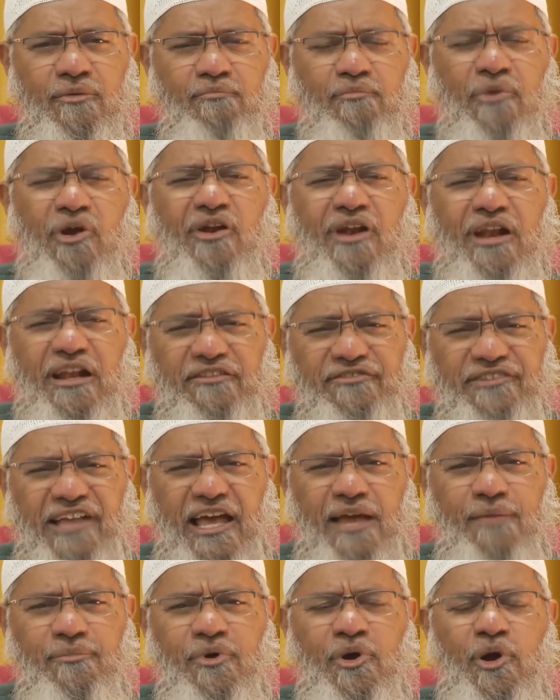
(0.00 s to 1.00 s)
Maulana
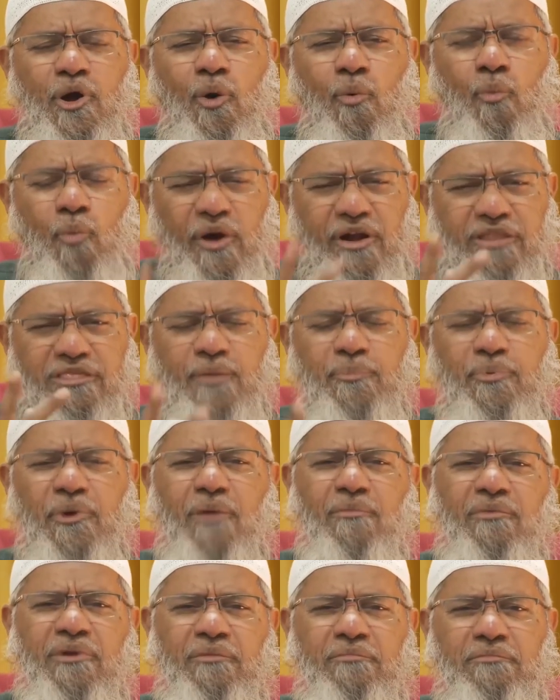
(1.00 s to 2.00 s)
Sahib, what's the
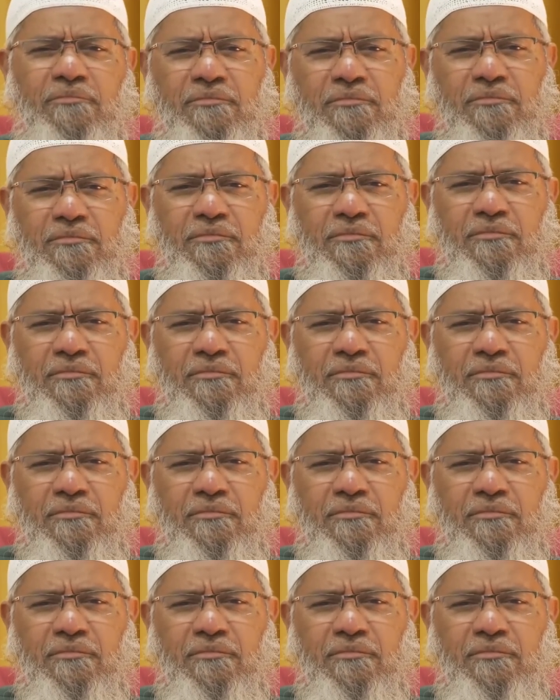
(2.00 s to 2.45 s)
problem?